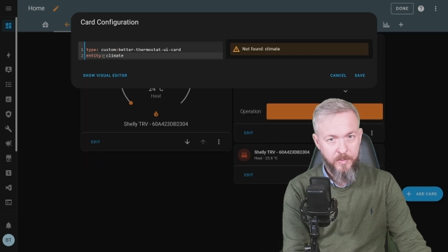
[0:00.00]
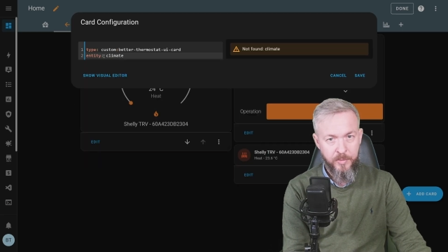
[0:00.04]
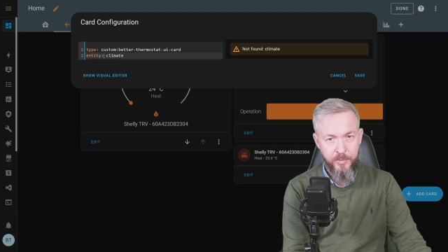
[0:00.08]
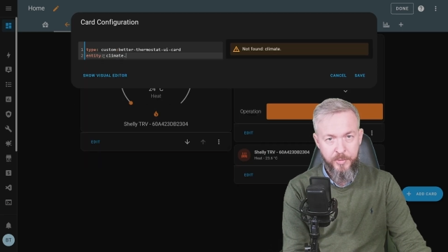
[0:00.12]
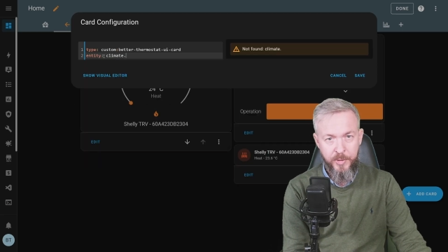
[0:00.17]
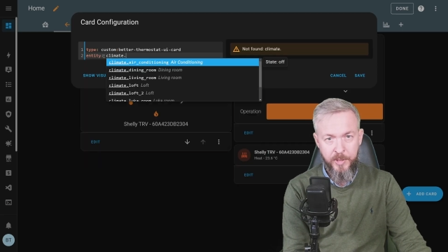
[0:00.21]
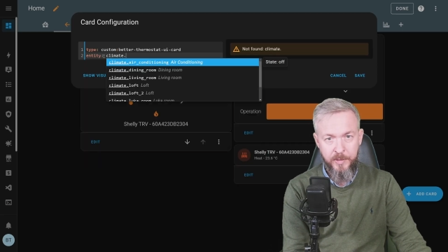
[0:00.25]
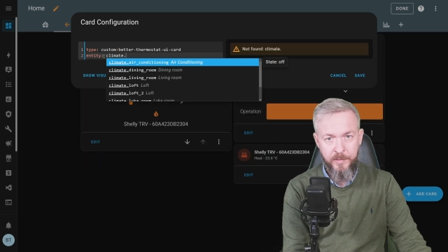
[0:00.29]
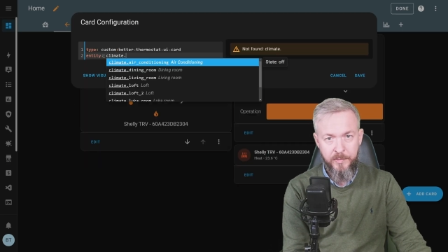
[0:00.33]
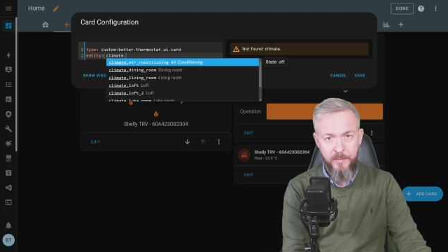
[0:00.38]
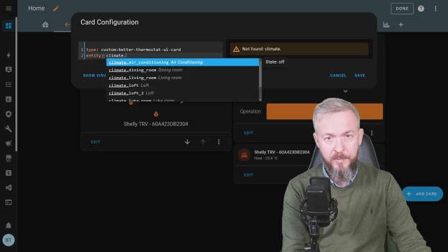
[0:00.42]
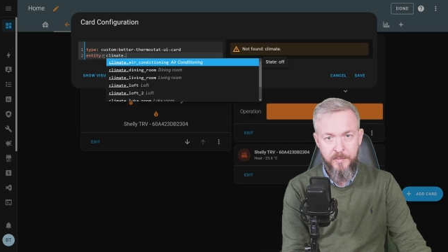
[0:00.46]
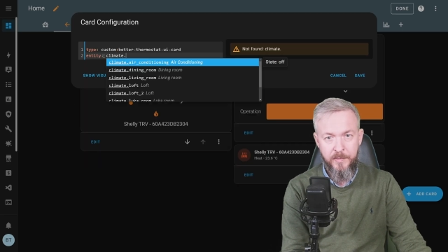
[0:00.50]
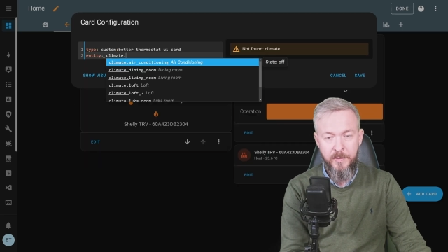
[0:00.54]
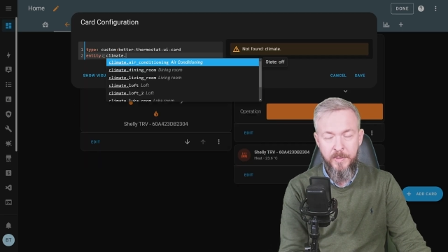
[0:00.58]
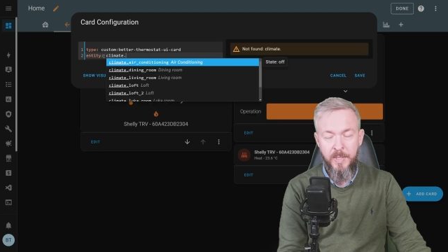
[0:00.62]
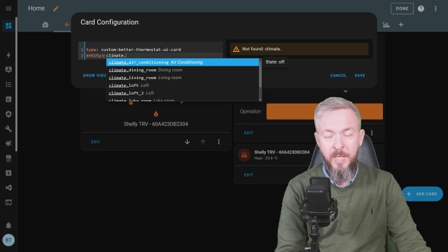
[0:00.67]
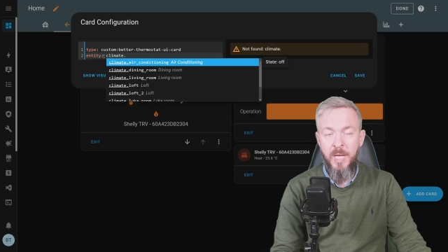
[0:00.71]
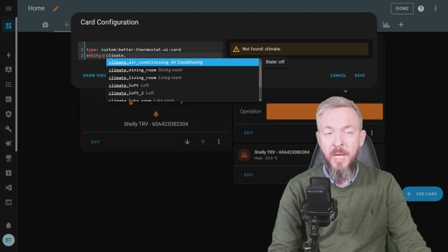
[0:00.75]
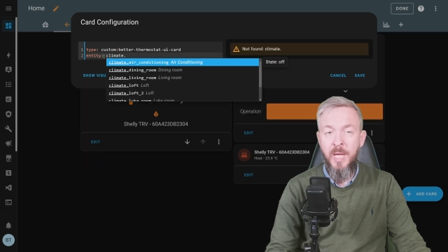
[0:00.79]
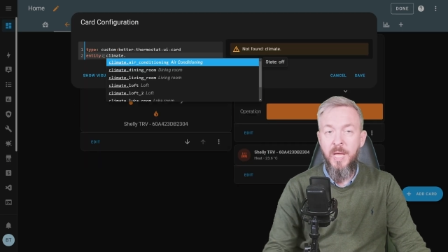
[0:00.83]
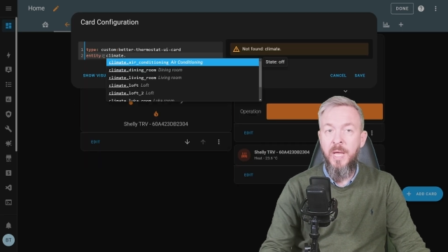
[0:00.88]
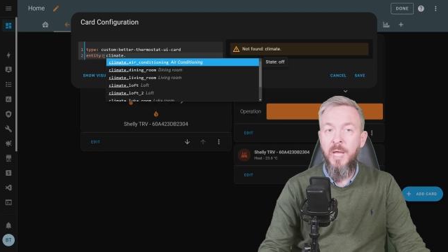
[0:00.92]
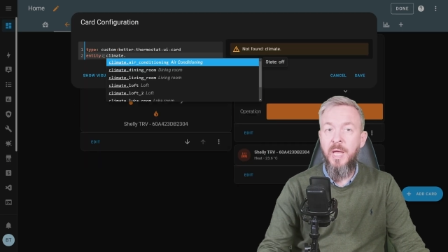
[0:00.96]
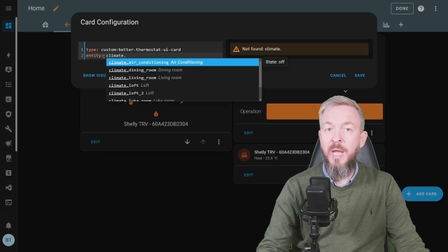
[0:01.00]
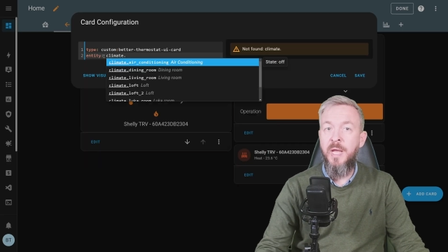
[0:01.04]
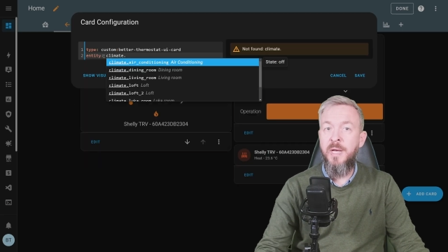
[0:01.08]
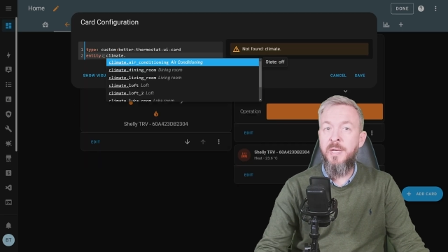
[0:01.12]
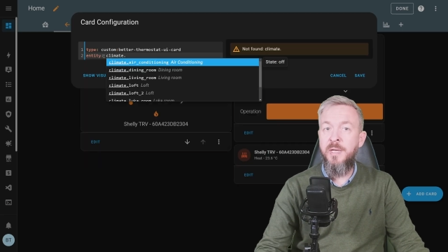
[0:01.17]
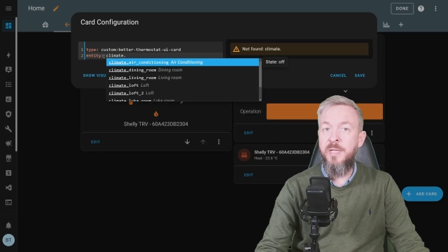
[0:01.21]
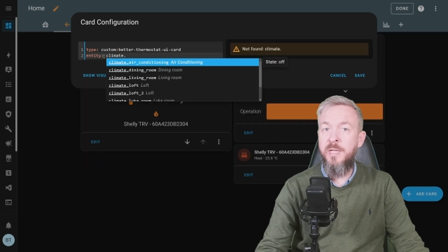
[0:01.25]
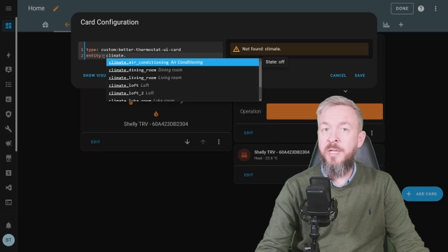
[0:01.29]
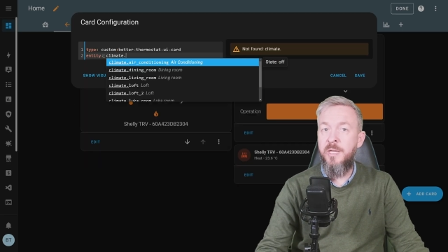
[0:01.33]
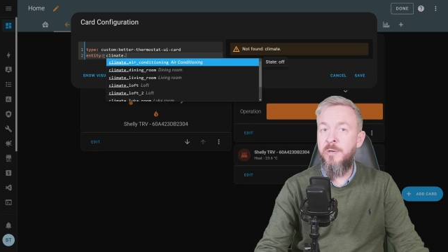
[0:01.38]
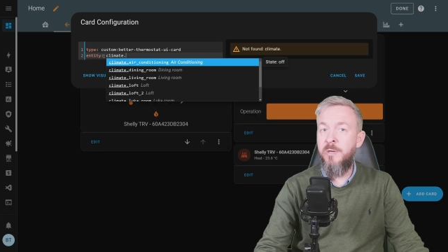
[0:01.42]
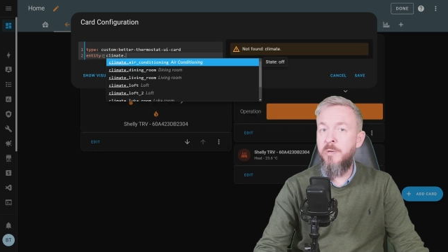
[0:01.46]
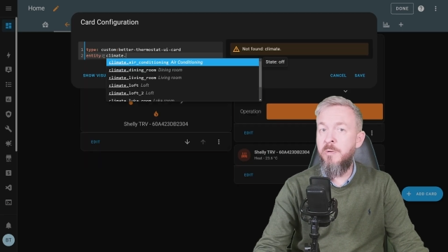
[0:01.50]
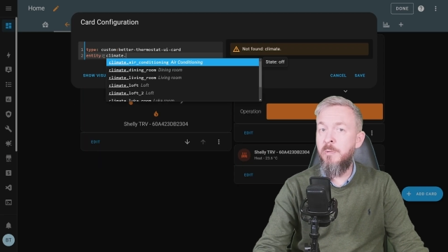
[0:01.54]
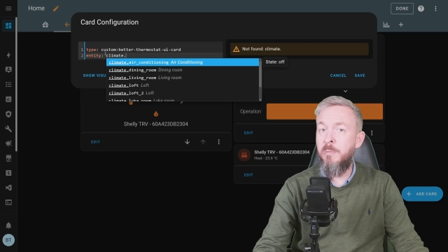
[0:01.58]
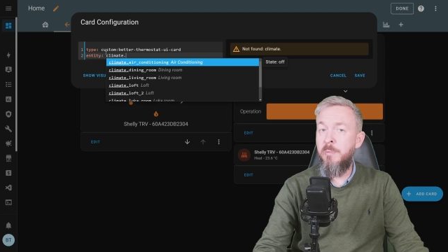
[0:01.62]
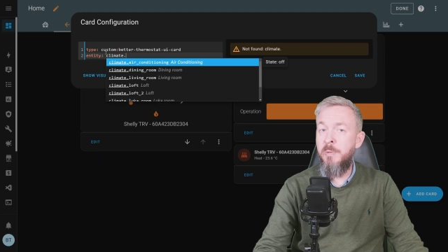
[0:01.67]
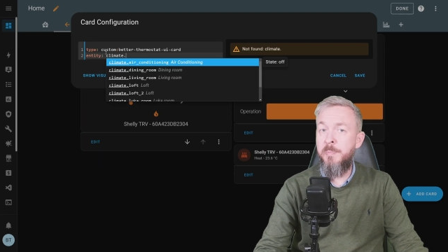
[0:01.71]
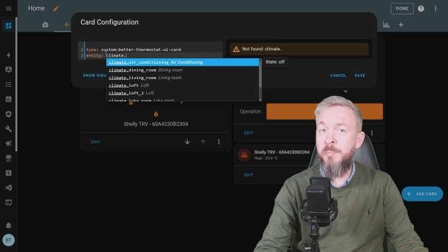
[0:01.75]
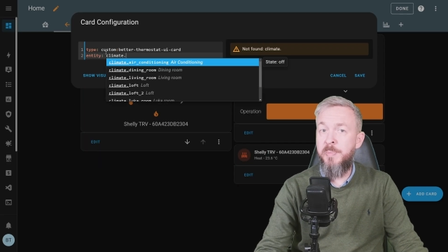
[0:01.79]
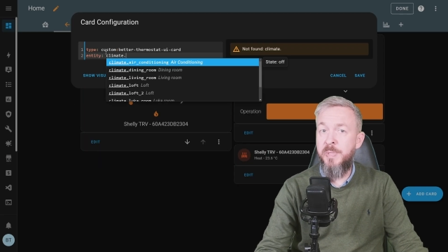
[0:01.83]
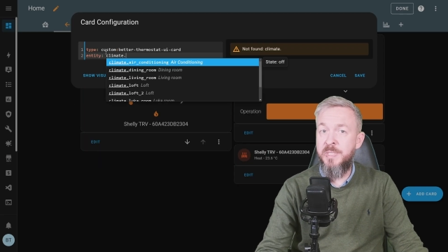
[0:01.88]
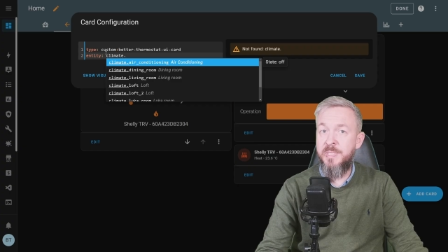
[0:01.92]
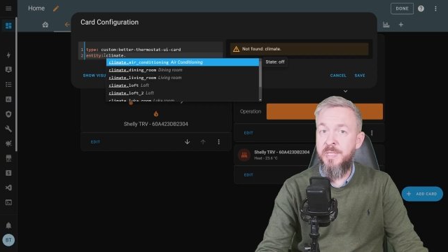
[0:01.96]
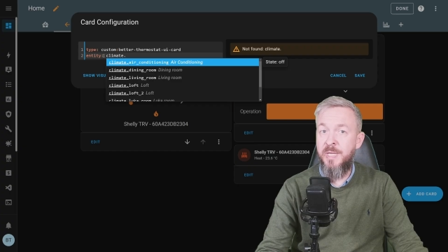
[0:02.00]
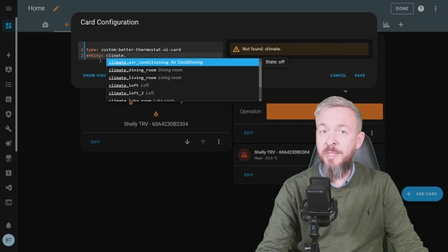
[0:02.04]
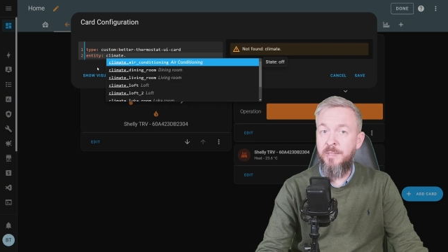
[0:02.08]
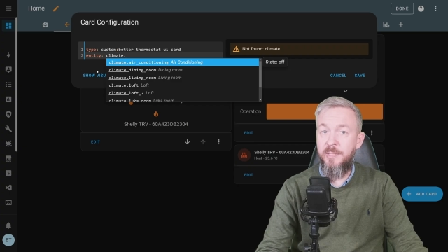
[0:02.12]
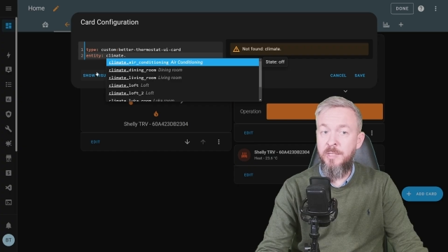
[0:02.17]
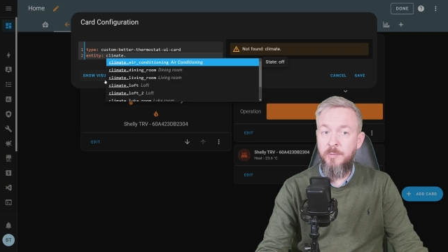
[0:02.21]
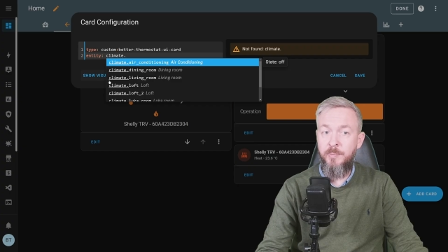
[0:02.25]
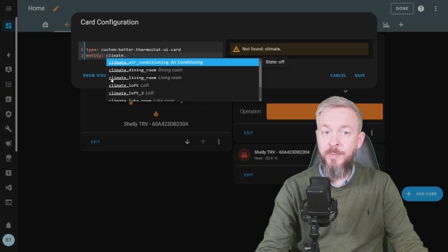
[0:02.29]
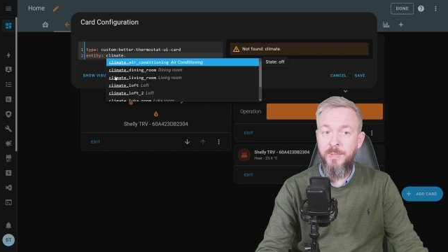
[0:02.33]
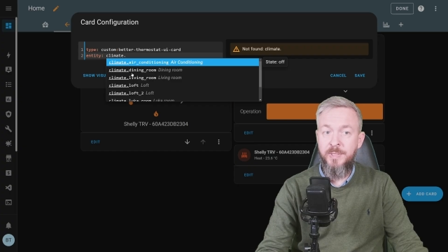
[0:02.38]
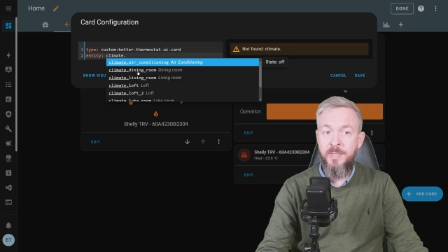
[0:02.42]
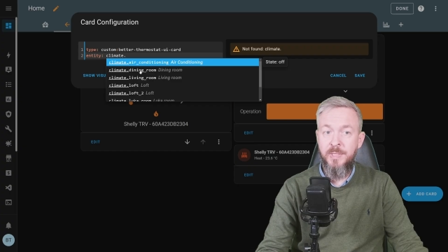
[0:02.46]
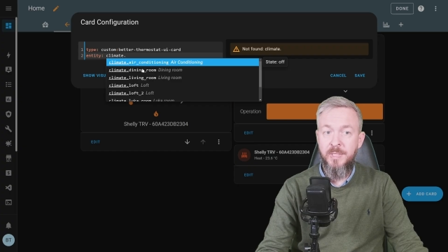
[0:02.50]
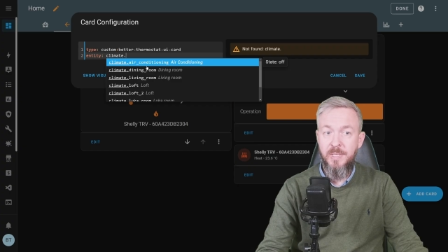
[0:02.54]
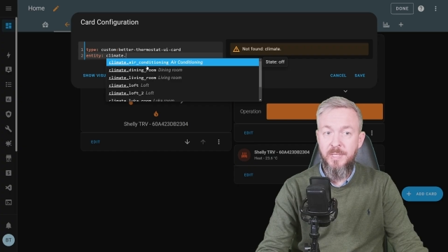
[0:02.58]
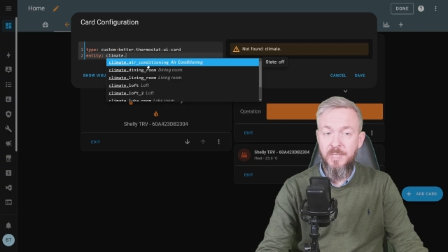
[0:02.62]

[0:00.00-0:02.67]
dot, and here you will be presented with the